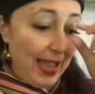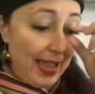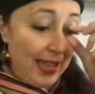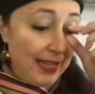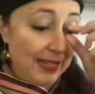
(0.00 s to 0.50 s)

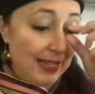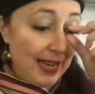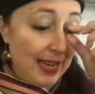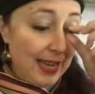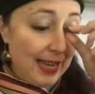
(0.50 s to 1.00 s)
and
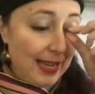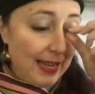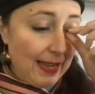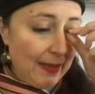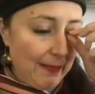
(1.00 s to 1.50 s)
a
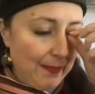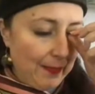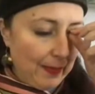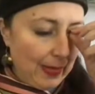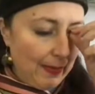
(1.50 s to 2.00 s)
um,
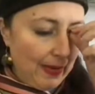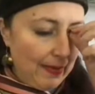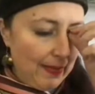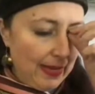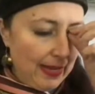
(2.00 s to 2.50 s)

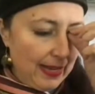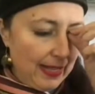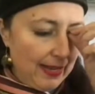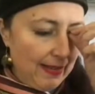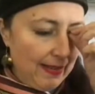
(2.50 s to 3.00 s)
pardon me, I
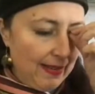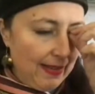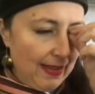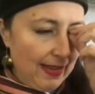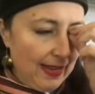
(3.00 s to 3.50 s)
don't know,
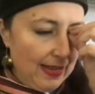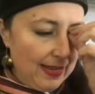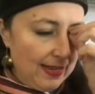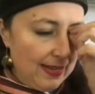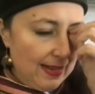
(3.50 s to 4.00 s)

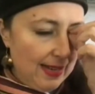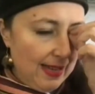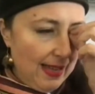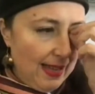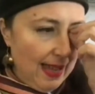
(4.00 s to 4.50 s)
it's
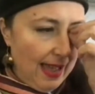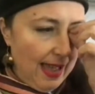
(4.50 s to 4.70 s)
ah.